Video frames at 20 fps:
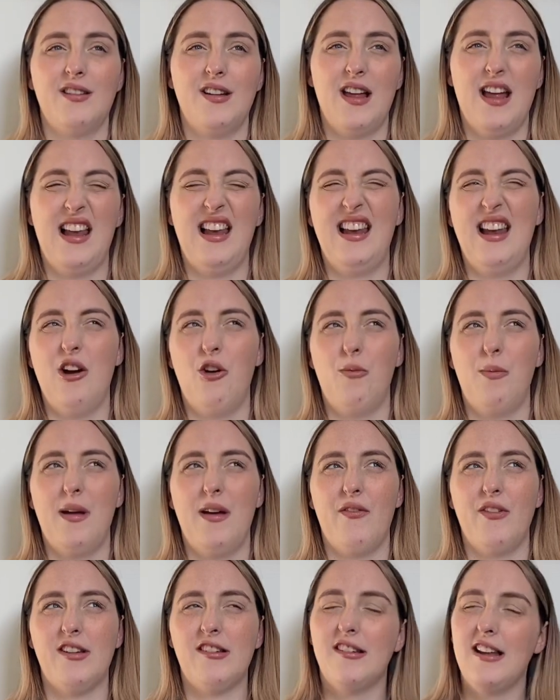a little bit
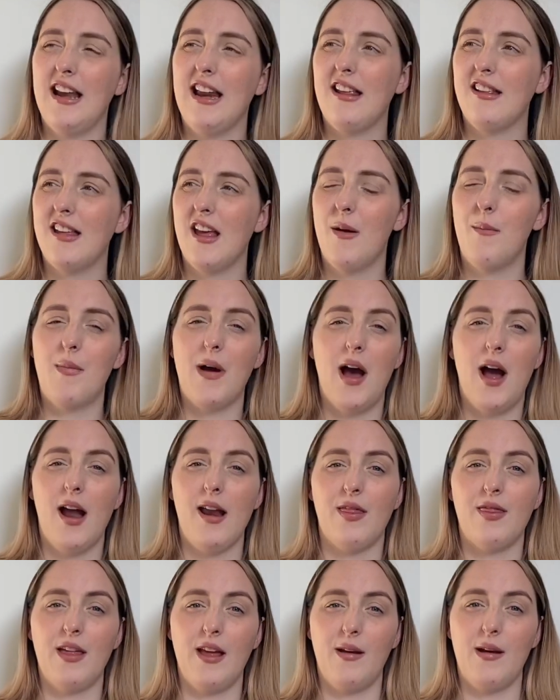of a silly tip, but
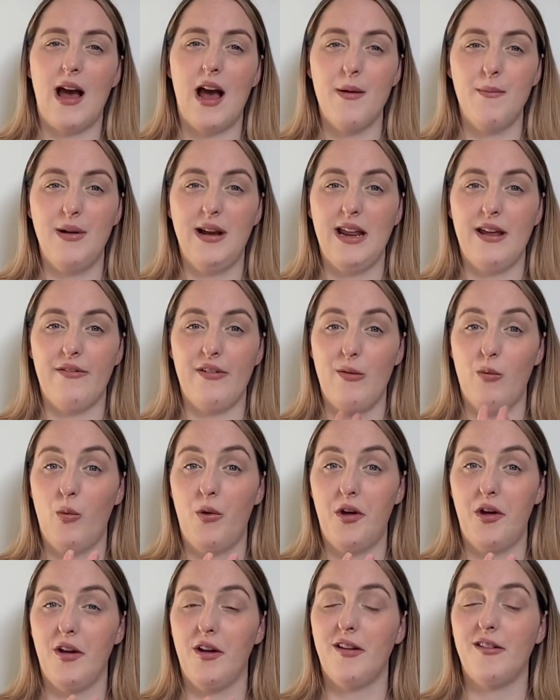I believe it
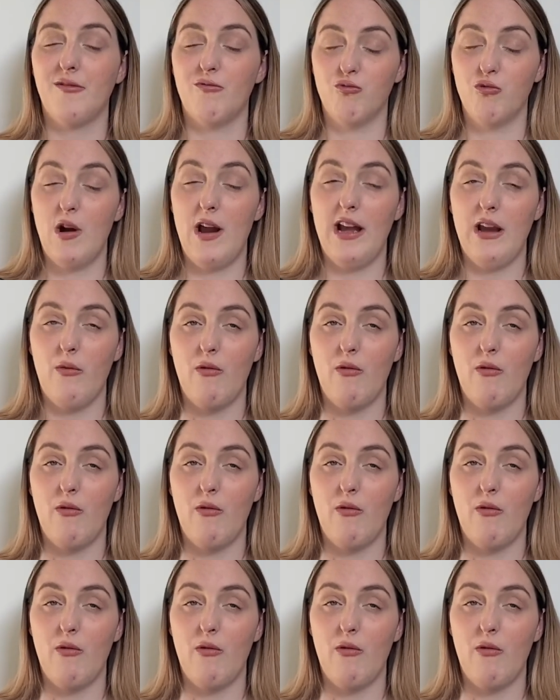works really,